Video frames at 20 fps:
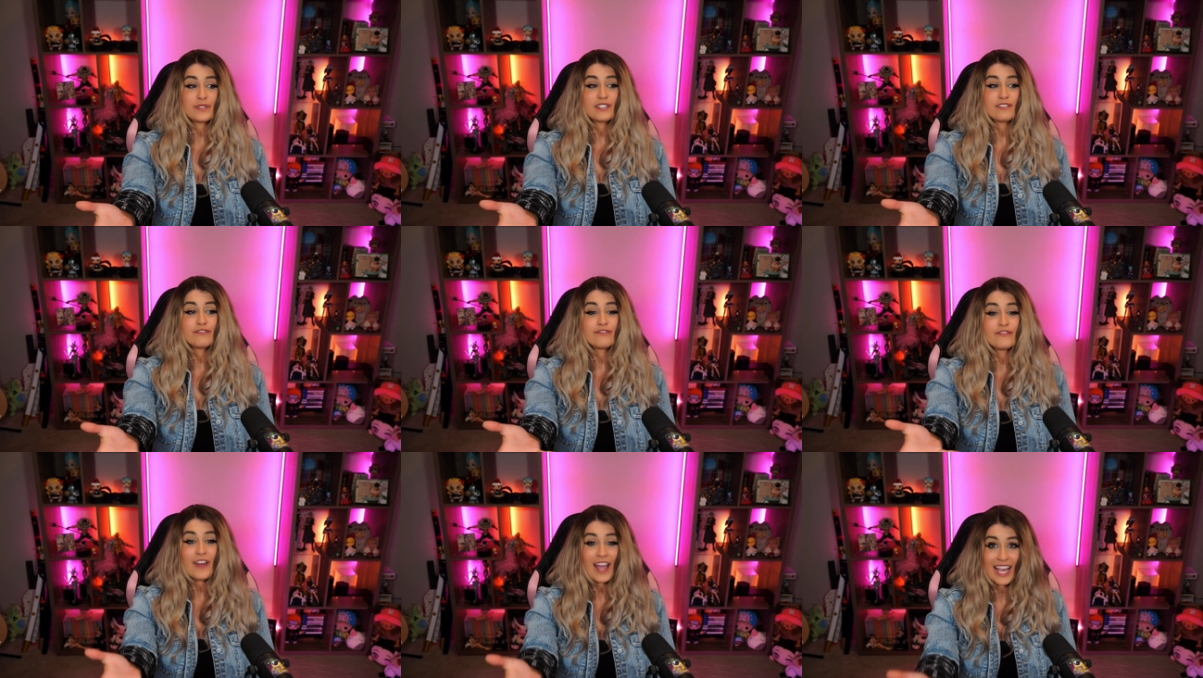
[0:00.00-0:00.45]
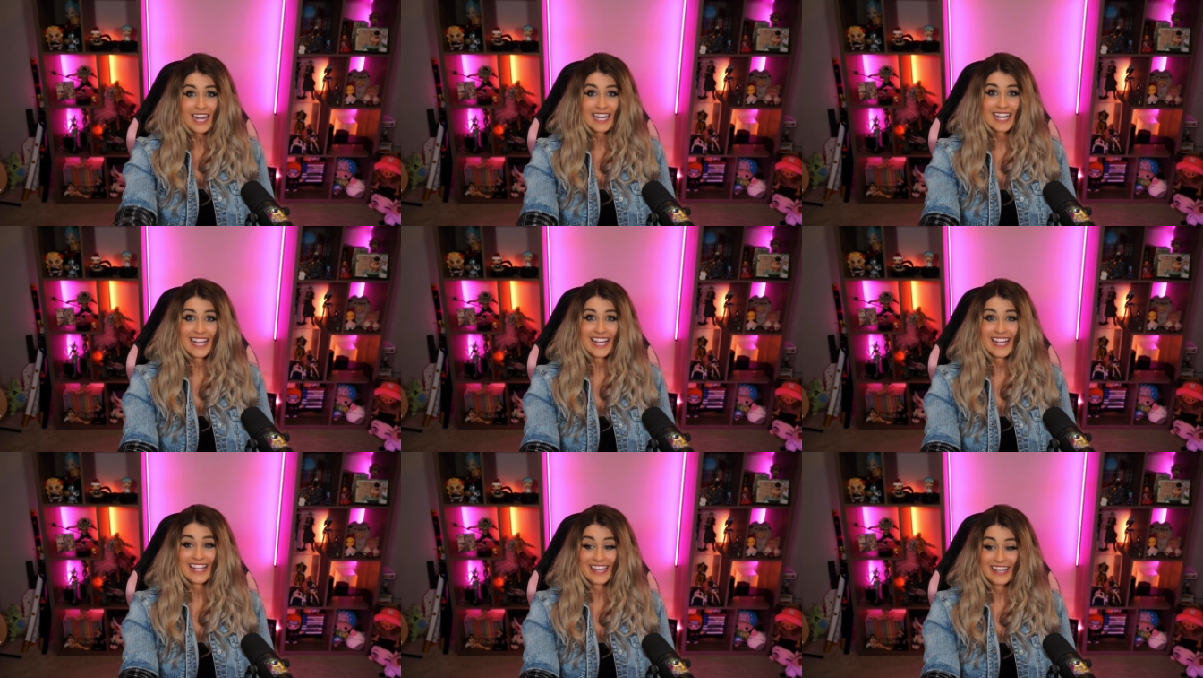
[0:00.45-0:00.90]
the
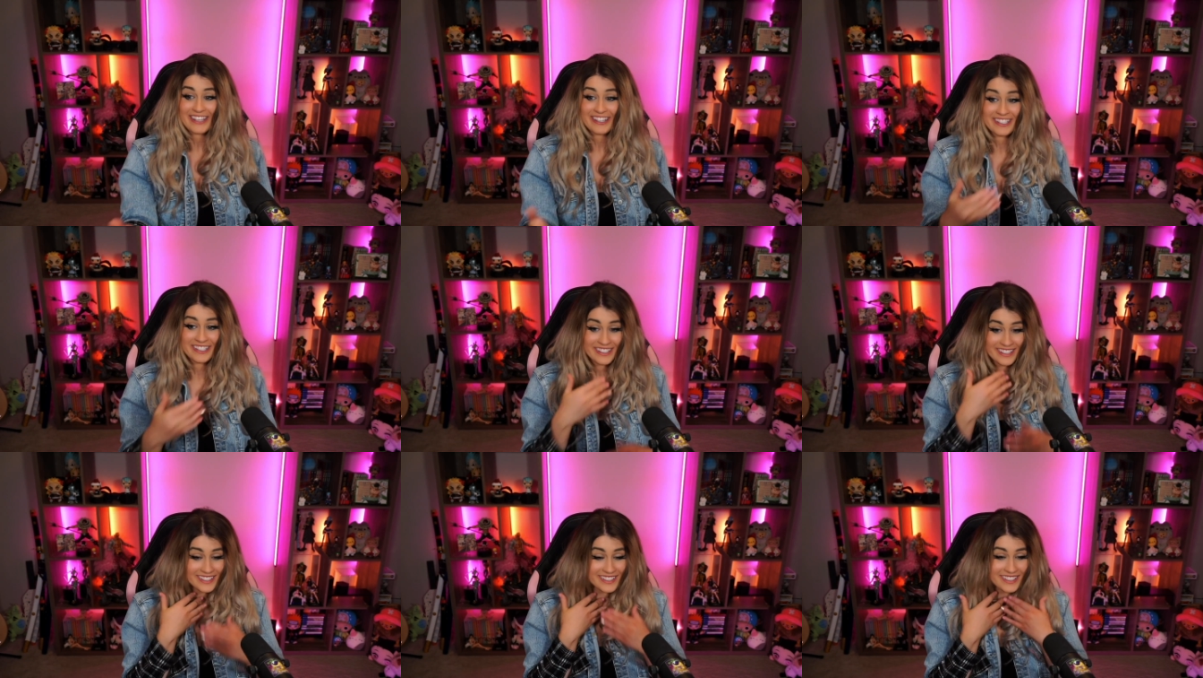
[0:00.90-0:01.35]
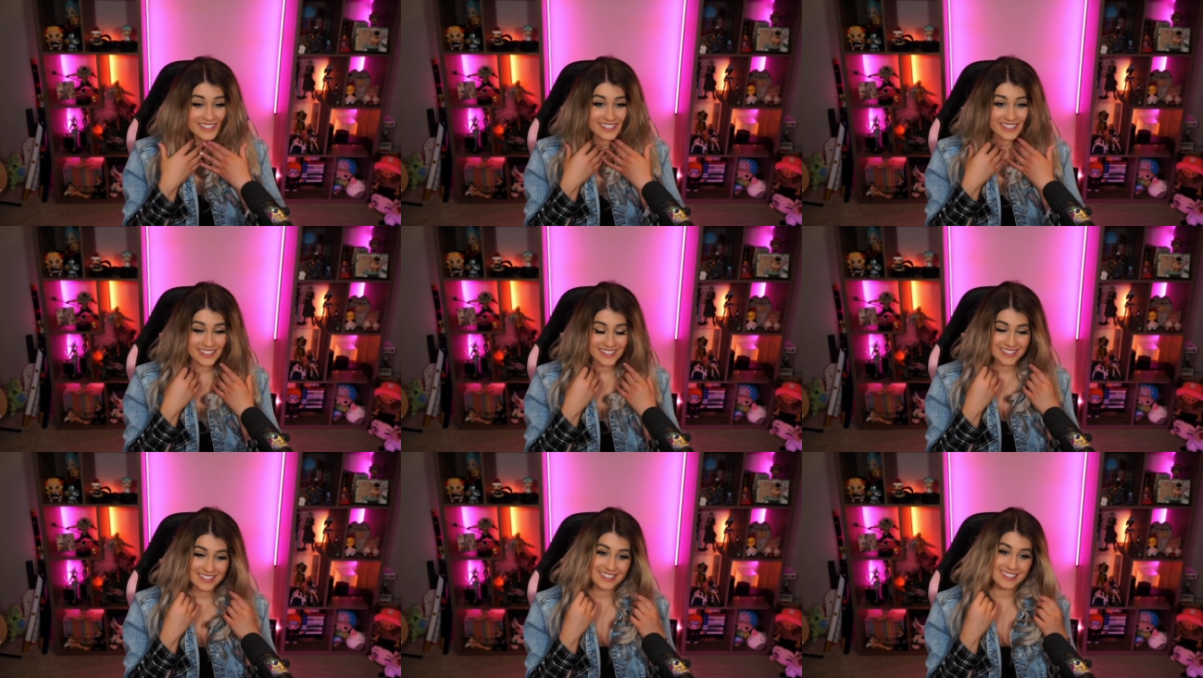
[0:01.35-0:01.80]
fighting.
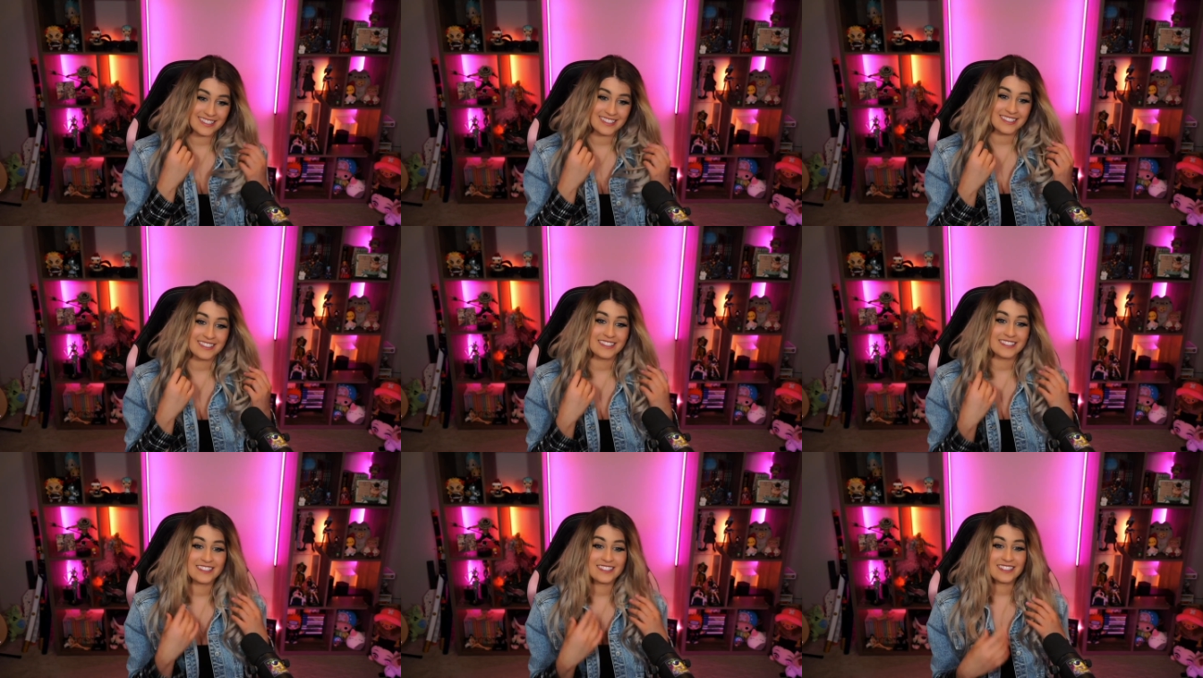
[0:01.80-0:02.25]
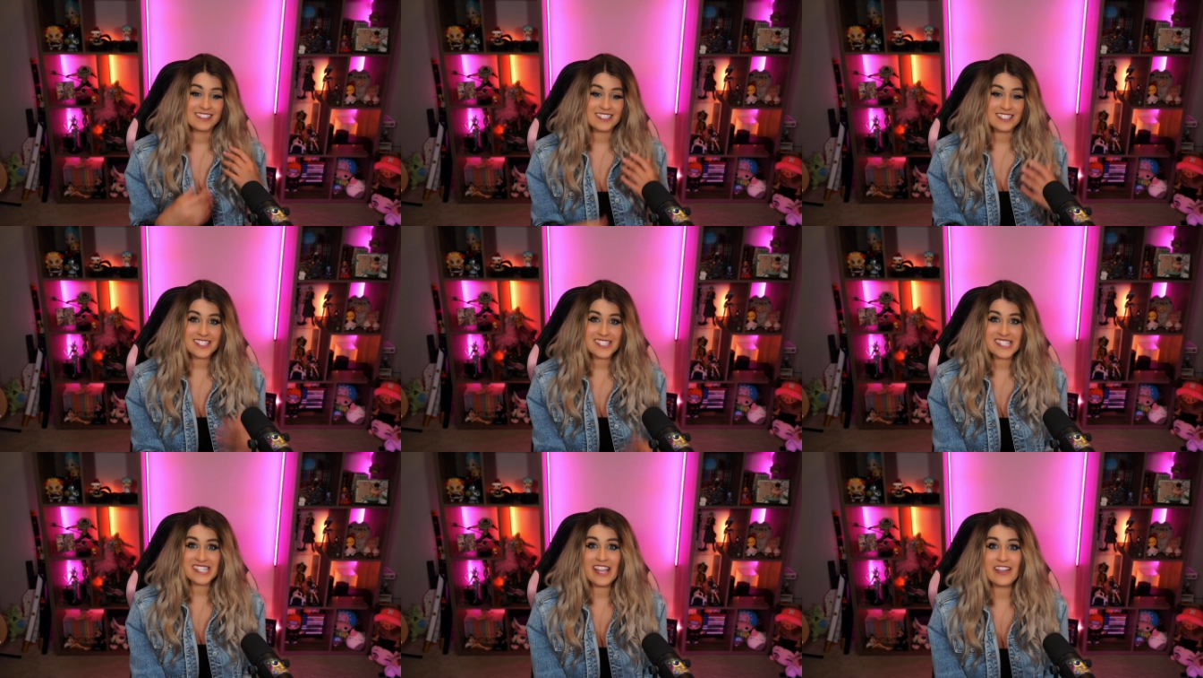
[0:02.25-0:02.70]

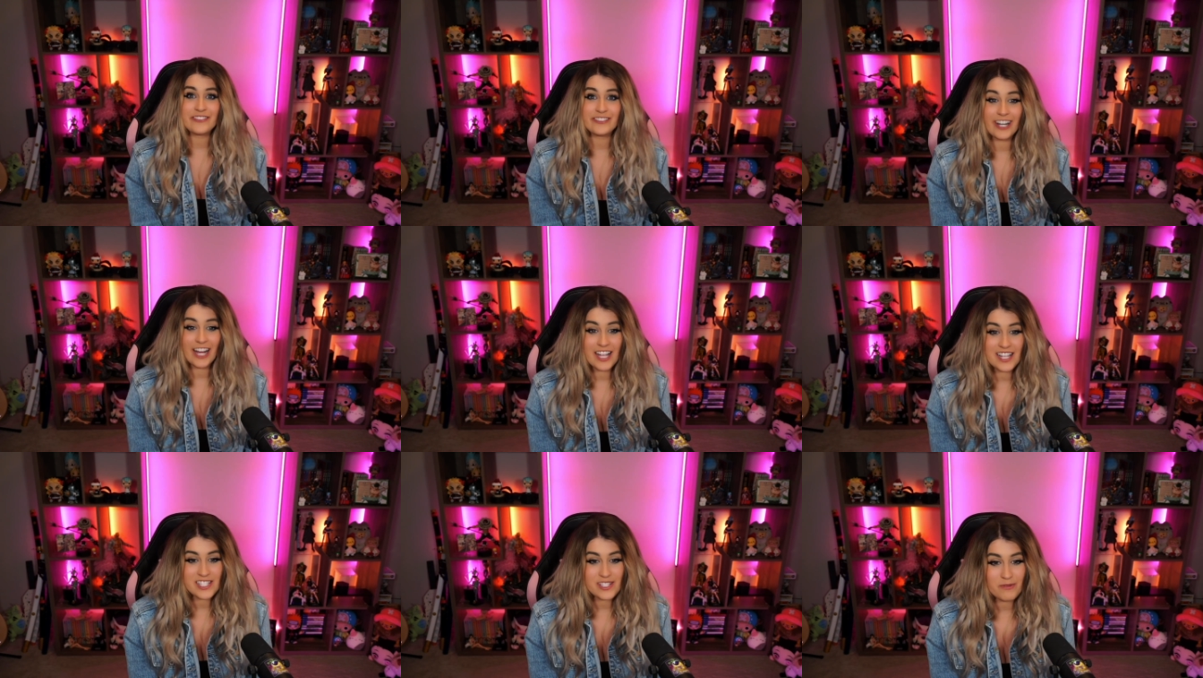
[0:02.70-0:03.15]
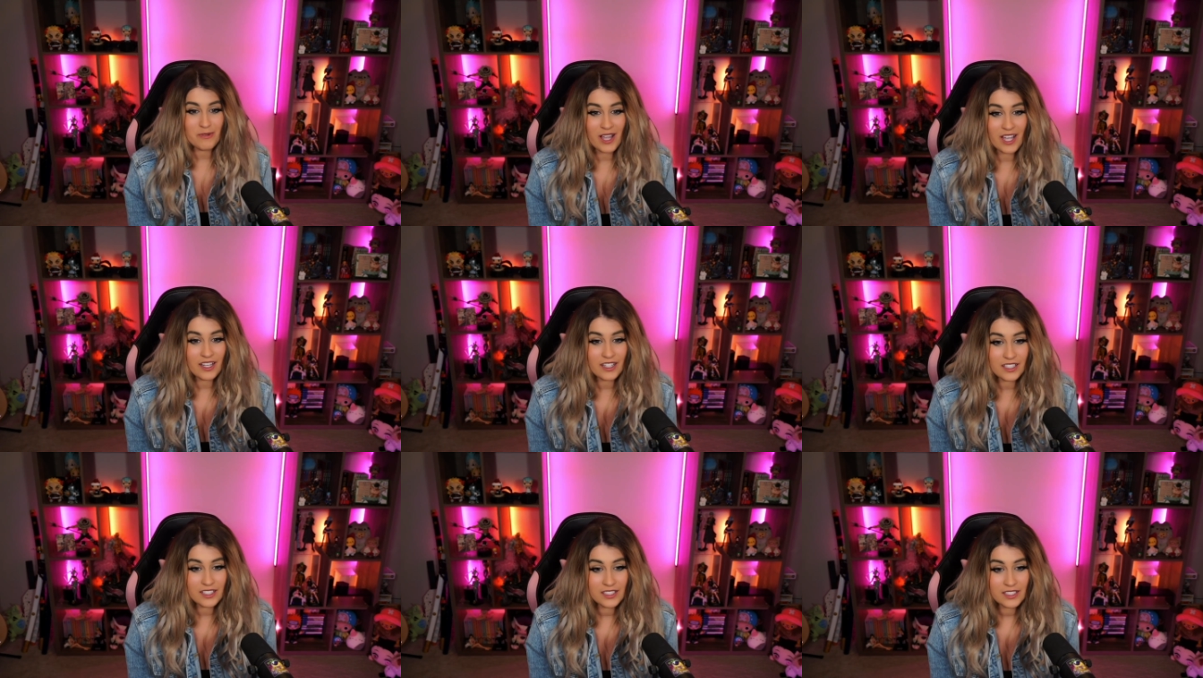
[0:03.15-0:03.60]
This never ends
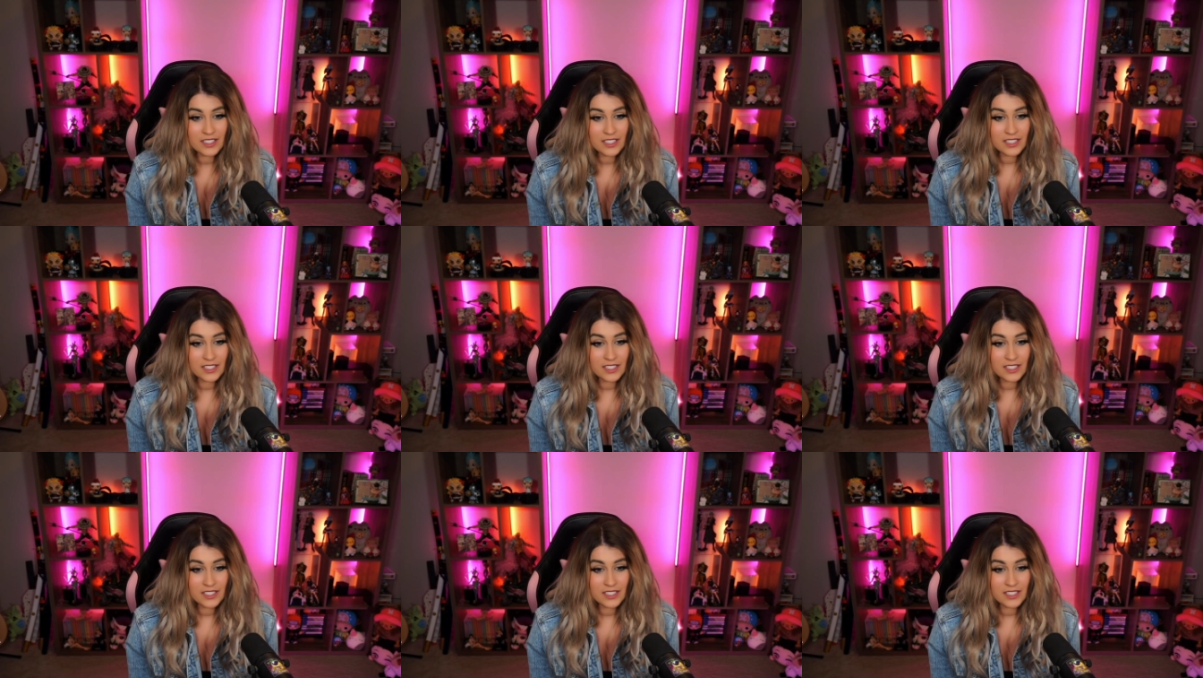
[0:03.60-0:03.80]
well.